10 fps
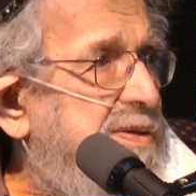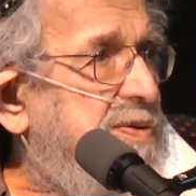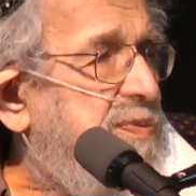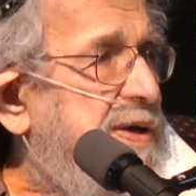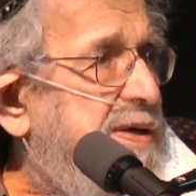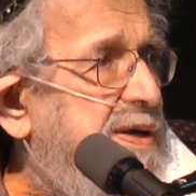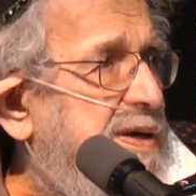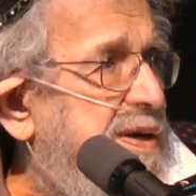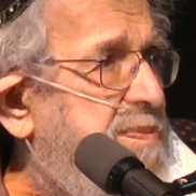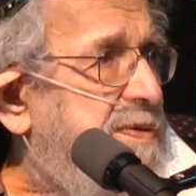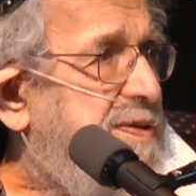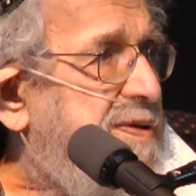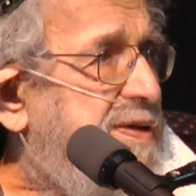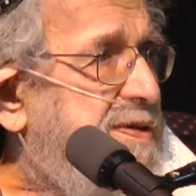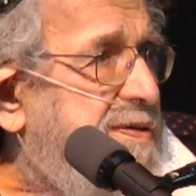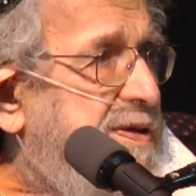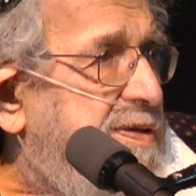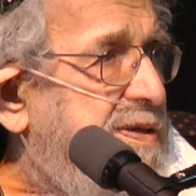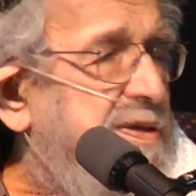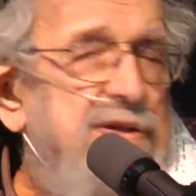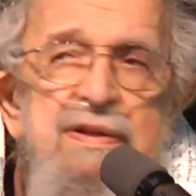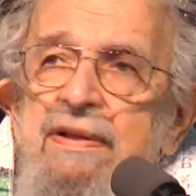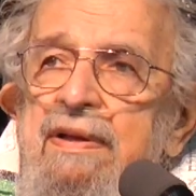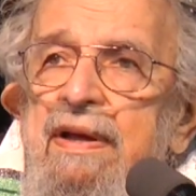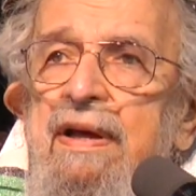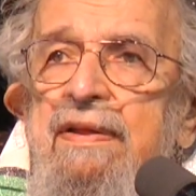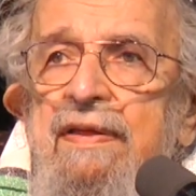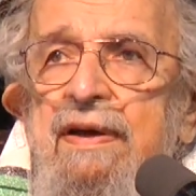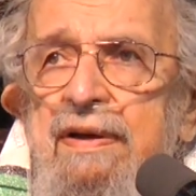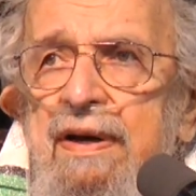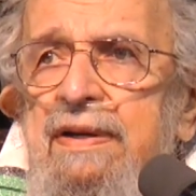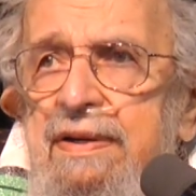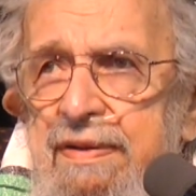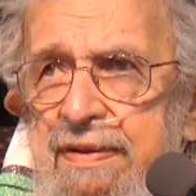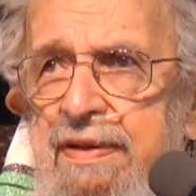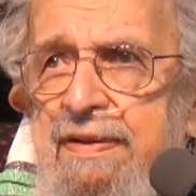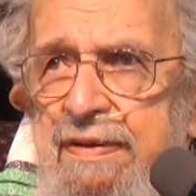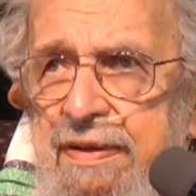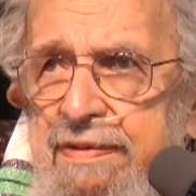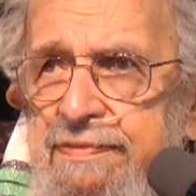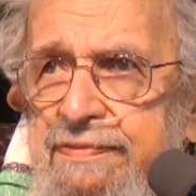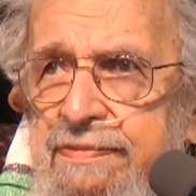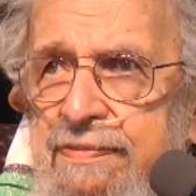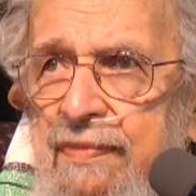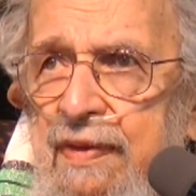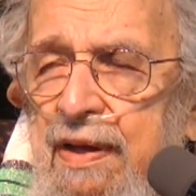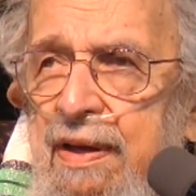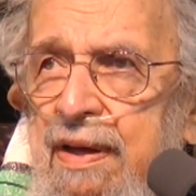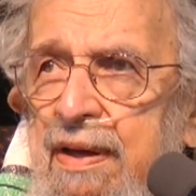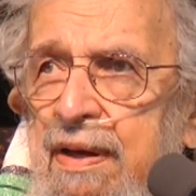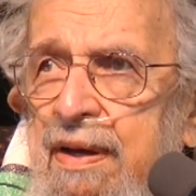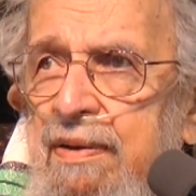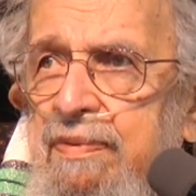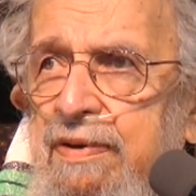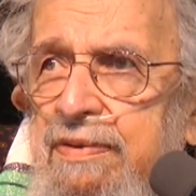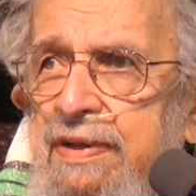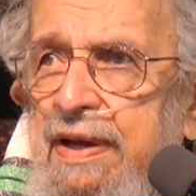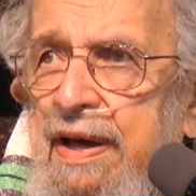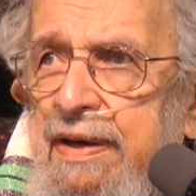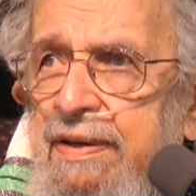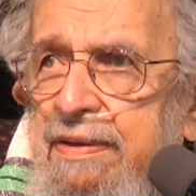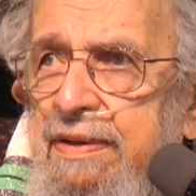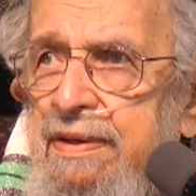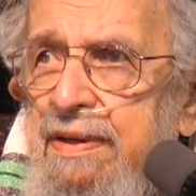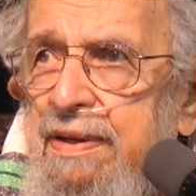The waking up is not sudden. Thank God it's not sudden. We couldn't hack it.